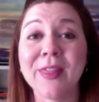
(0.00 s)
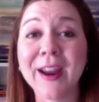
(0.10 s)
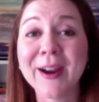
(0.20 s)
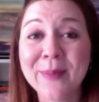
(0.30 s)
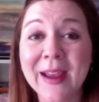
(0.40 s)

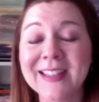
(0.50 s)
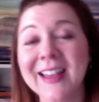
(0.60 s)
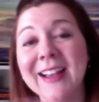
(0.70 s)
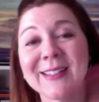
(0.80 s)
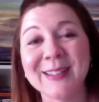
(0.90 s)
their
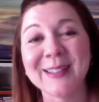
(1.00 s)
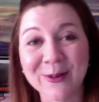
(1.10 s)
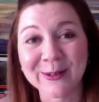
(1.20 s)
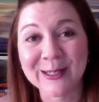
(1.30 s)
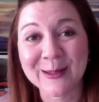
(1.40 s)
page likes
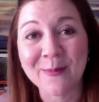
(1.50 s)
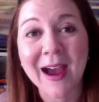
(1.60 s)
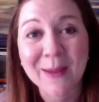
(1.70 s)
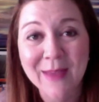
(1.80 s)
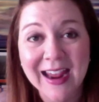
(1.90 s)
over to
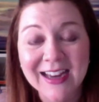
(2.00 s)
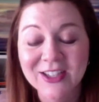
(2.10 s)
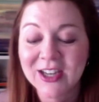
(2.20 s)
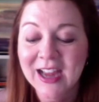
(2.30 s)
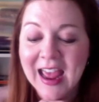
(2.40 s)
my
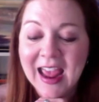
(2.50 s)
page.